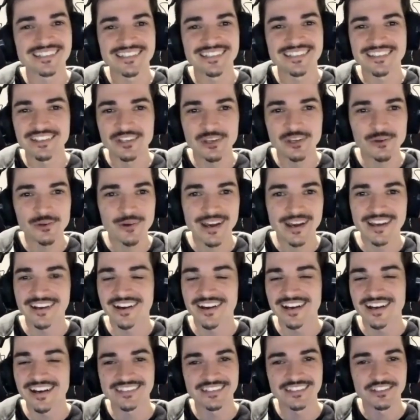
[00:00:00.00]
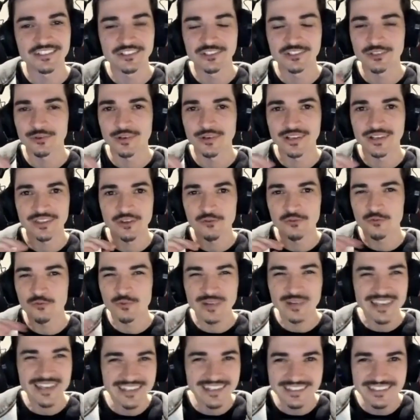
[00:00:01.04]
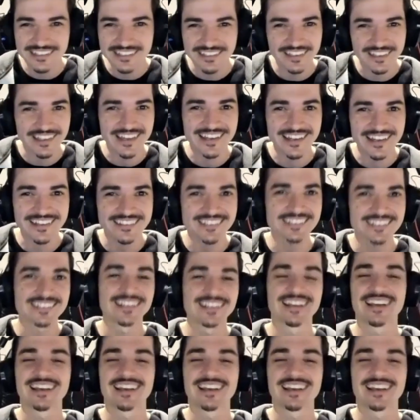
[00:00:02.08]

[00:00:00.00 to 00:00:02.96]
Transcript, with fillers: and the QA guys are just doing the weirdest things.